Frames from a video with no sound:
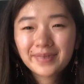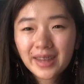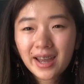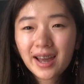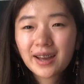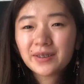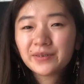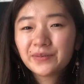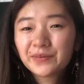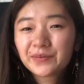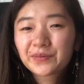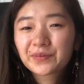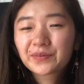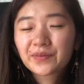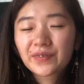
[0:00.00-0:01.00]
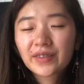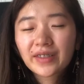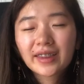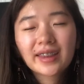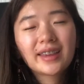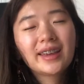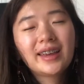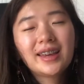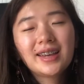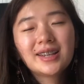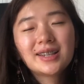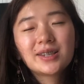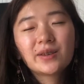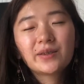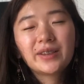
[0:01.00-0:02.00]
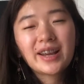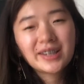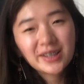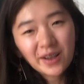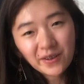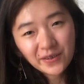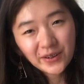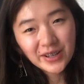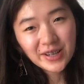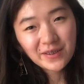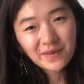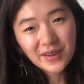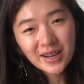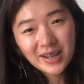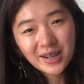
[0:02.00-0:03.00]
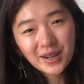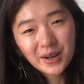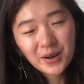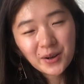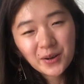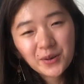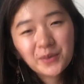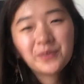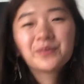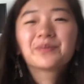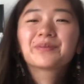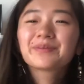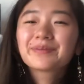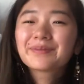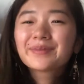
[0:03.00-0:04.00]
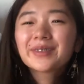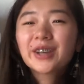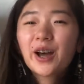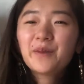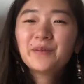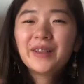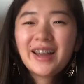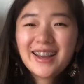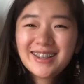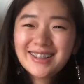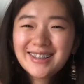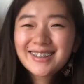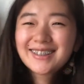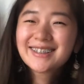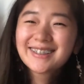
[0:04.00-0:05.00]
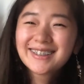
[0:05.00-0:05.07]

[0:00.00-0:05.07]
Yeah, so that's all for this video. God bless.